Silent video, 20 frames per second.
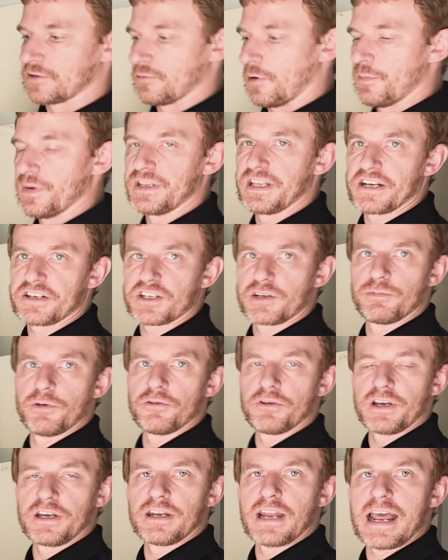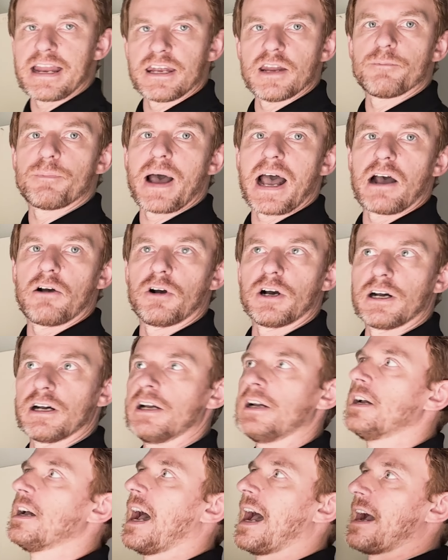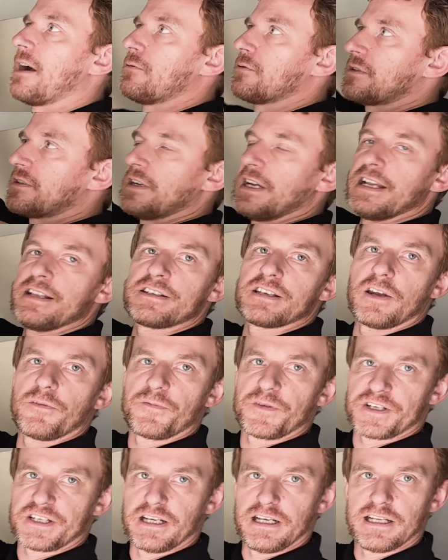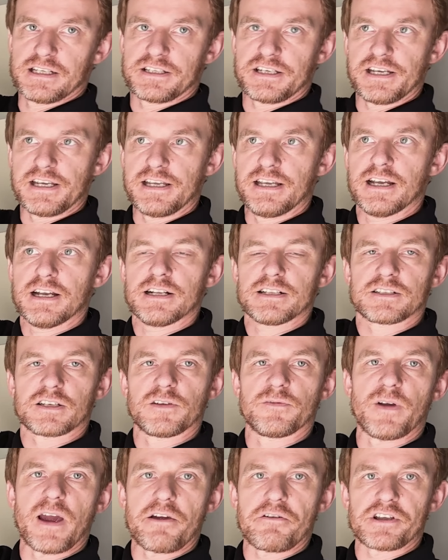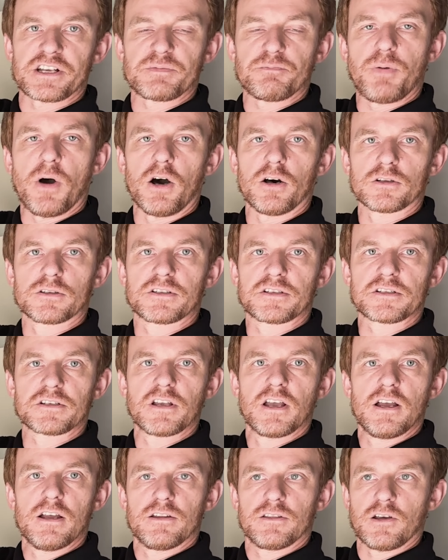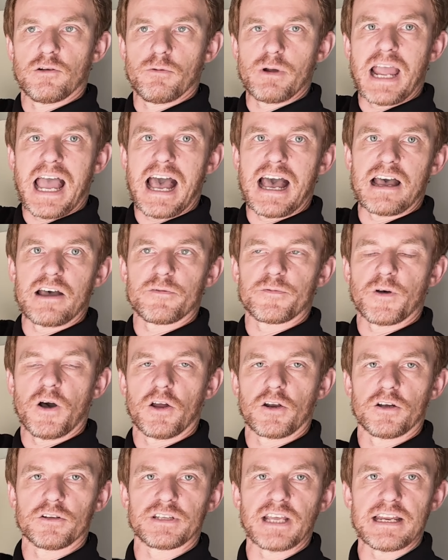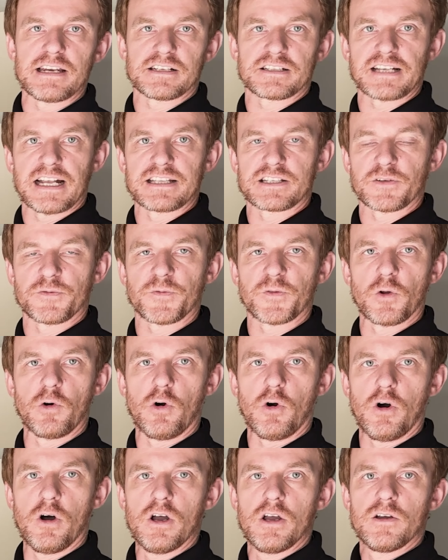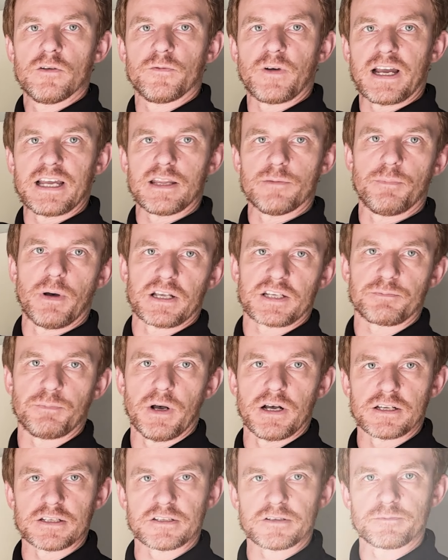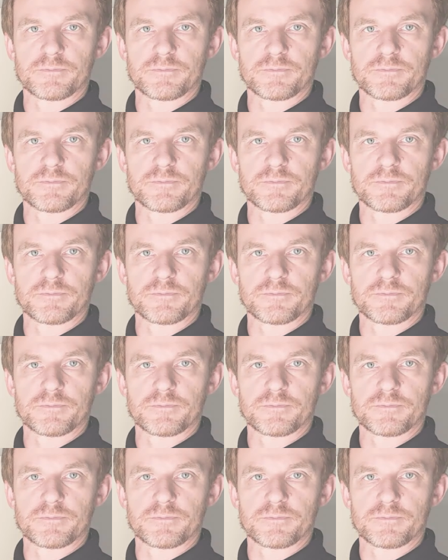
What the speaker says: will be distributing then the power out into the facility to the various pods that we have on our data center floor via the bus bars.